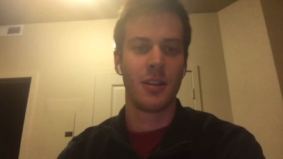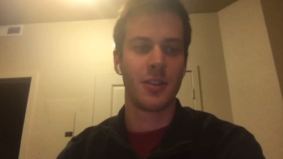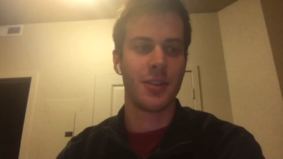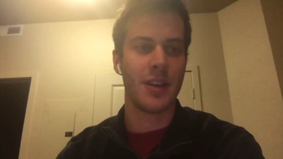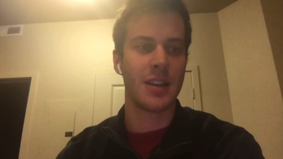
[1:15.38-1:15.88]

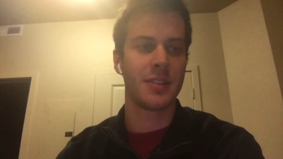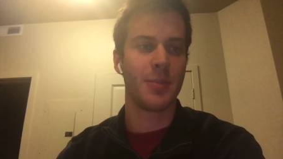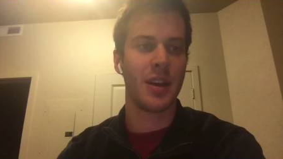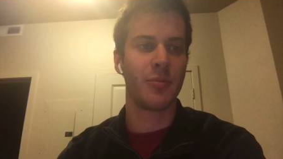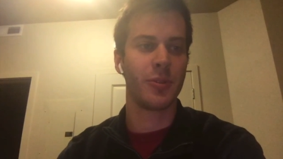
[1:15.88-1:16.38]
So that is the
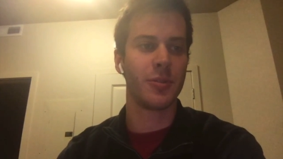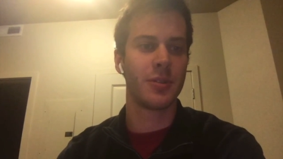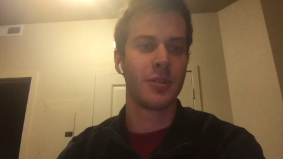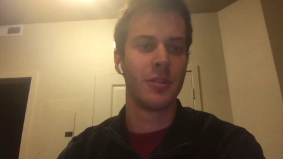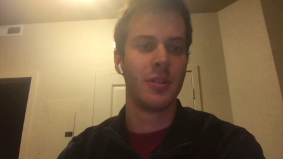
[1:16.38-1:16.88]
pan flute.
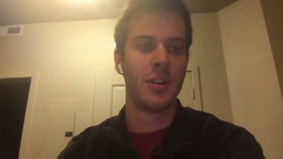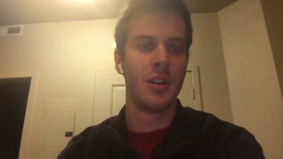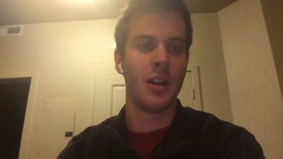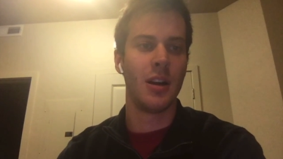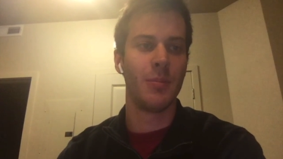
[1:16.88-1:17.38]

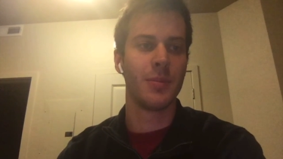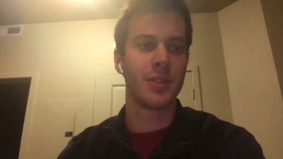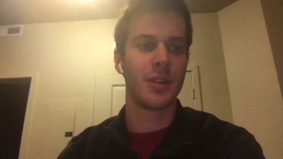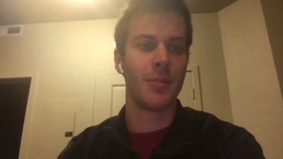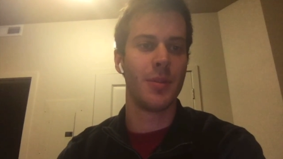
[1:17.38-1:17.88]

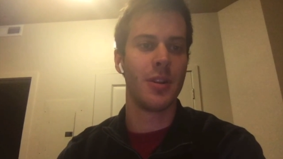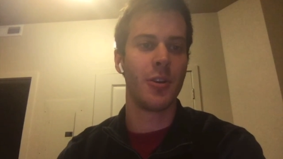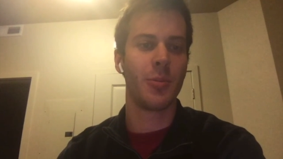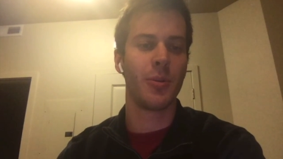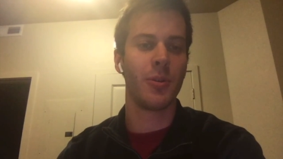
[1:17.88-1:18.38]
Some
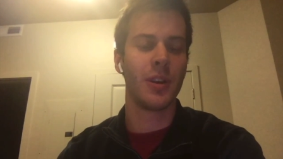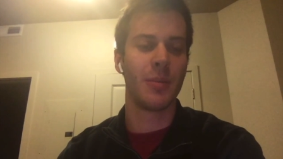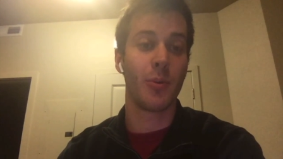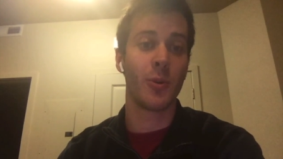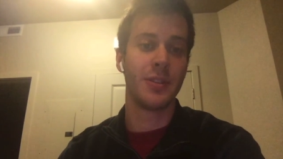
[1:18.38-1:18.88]
notable and
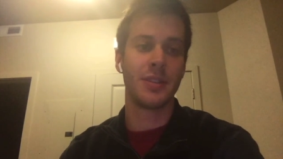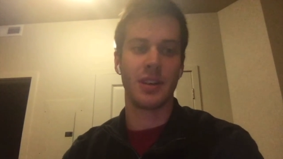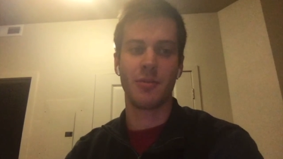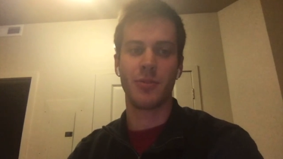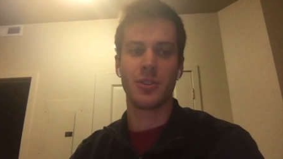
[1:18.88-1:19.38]
important
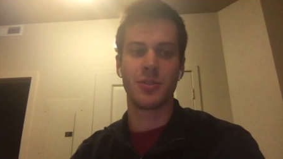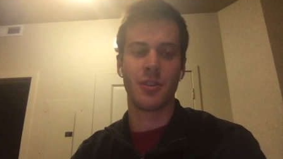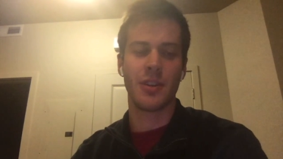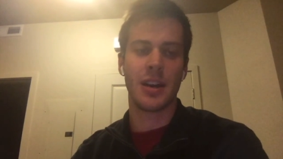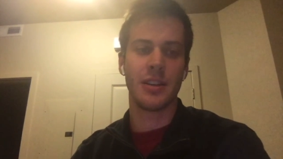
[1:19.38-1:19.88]
design features
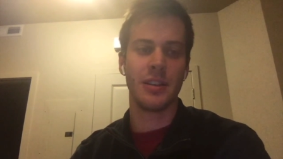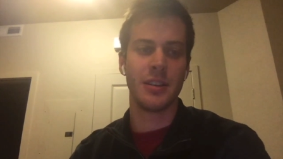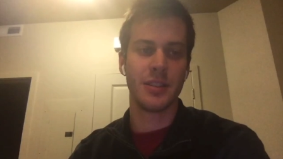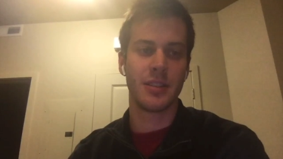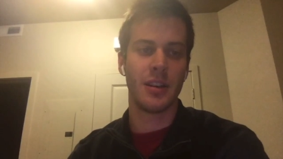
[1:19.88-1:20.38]
are that it
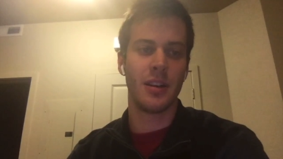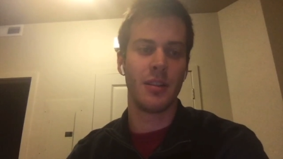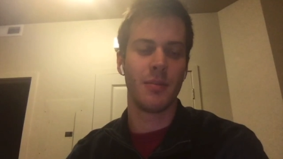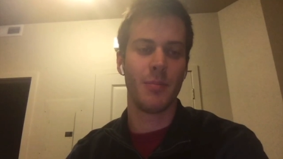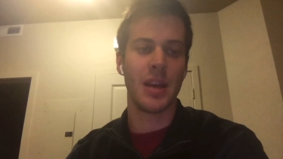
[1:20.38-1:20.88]
is
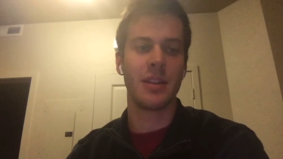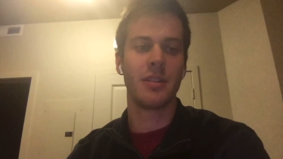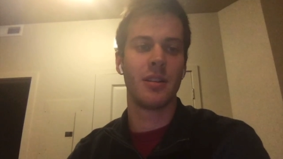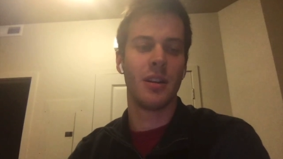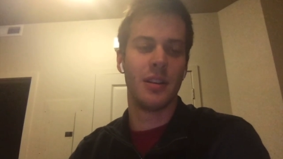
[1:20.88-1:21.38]
made
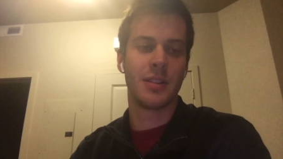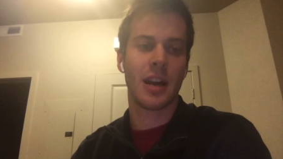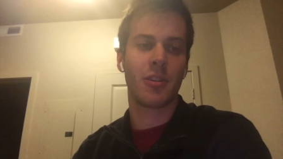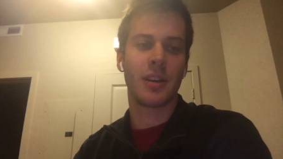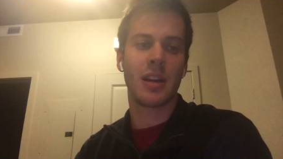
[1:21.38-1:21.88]

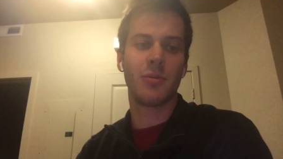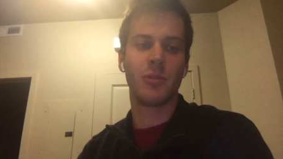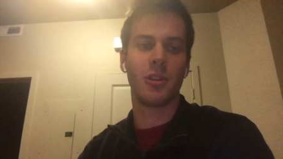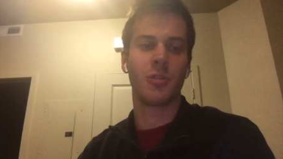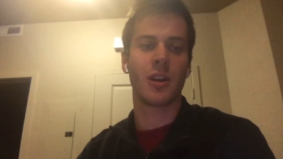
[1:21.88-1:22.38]
entirely out of
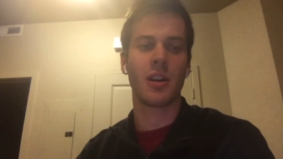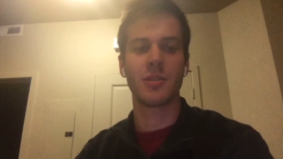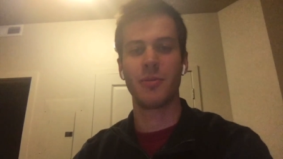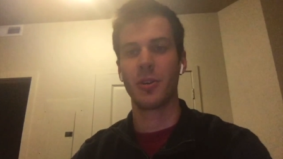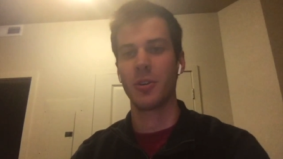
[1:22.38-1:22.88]

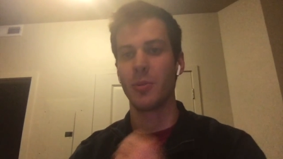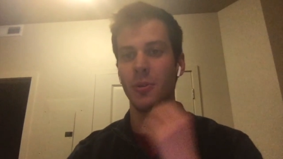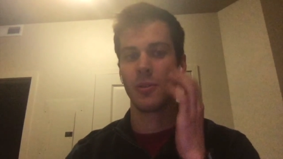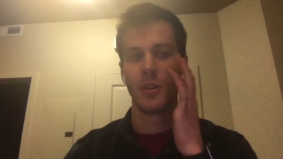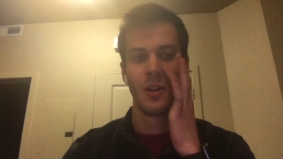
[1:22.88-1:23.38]
low-cost
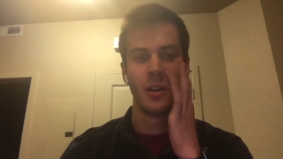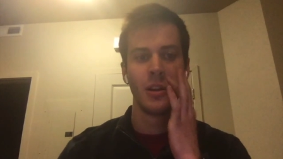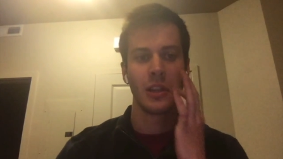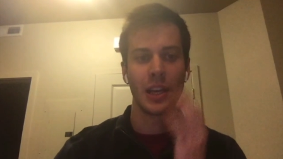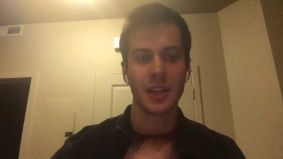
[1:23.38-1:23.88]
variable
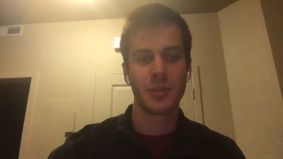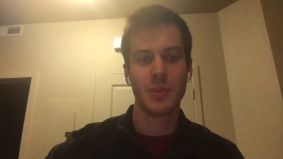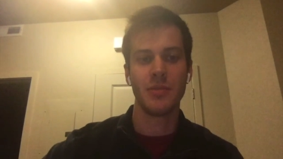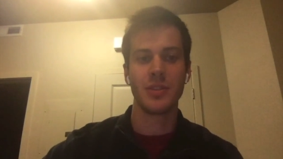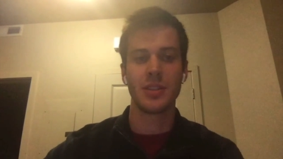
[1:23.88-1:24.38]
length
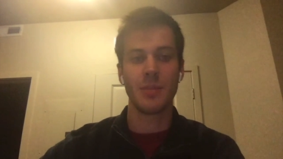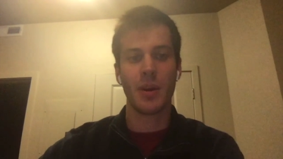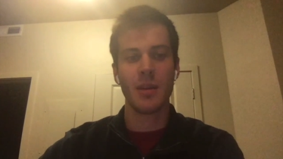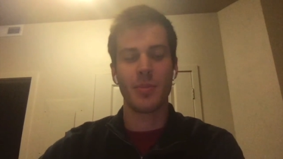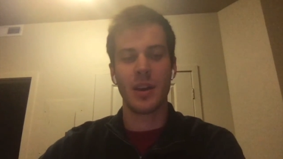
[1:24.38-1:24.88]
PVC
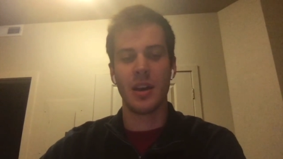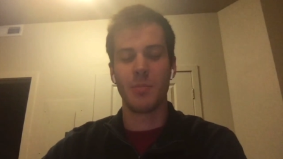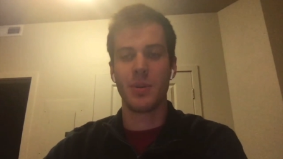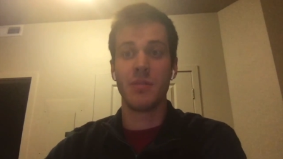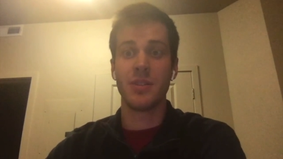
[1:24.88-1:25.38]
pipe
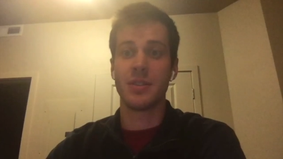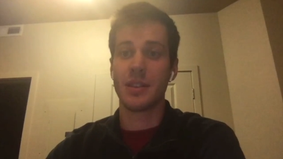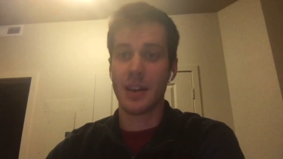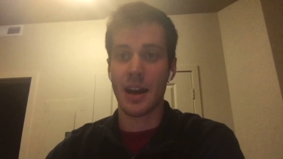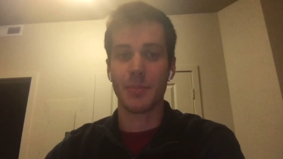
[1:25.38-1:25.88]
and
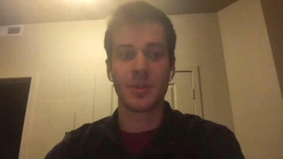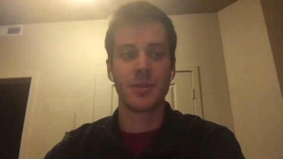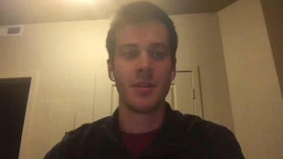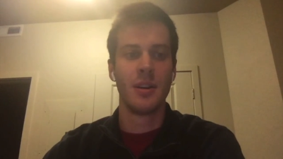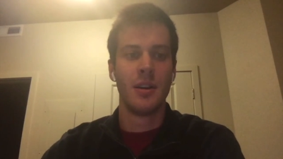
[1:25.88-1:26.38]
PVC caps,